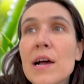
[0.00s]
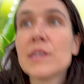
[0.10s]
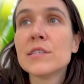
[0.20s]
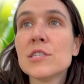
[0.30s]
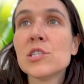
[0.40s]

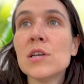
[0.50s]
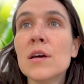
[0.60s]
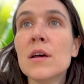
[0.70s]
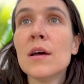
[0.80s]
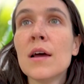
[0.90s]
has
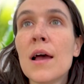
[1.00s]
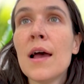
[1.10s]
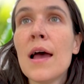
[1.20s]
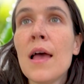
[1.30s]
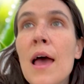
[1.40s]

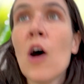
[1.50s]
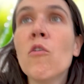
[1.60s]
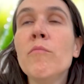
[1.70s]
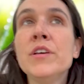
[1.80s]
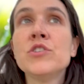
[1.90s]

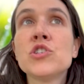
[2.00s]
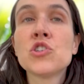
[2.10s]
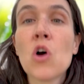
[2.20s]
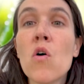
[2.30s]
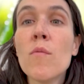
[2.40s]
helped me
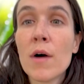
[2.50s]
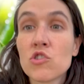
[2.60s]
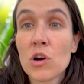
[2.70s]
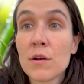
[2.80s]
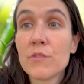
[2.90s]
so
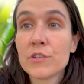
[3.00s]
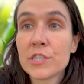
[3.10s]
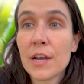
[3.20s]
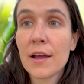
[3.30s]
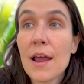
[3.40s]
much
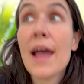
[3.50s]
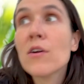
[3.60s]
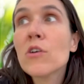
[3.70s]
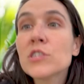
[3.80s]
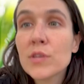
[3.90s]
understand,
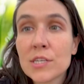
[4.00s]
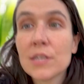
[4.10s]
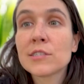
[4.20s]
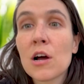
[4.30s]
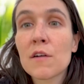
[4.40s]
and also the
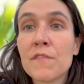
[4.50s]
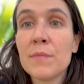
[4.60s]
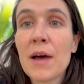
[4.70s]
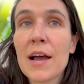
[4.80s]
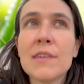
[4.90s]
TikTok
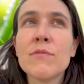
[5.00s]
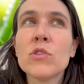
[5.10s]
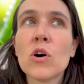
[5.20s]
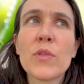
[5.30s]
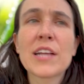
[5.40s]
feedback,
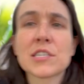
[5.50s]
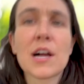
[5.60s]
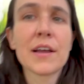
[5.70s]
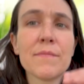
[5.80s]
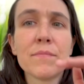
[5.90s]
even though that's
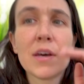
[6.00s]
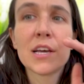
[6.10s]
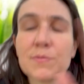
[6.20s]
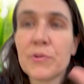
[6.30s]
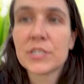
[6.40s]
not
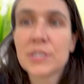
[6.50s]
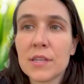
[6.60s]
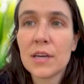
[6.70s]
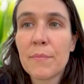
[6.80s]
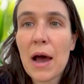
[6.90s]

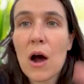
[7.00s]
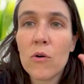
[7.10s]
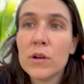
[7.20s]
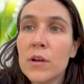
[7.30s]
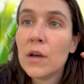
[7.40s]
explicitly
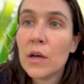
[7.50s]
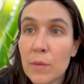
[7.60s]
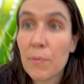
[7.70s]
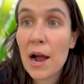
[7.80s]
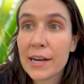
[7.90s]
about
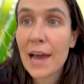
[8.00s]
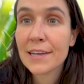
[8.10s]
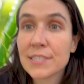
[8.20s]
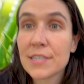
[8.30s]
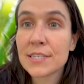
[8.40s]
the
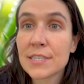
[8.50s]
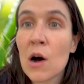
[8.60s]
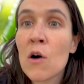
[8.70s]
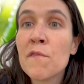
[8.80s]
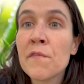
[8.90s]
podcast
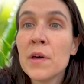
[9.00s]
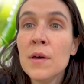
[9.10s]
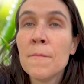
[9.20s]
itself.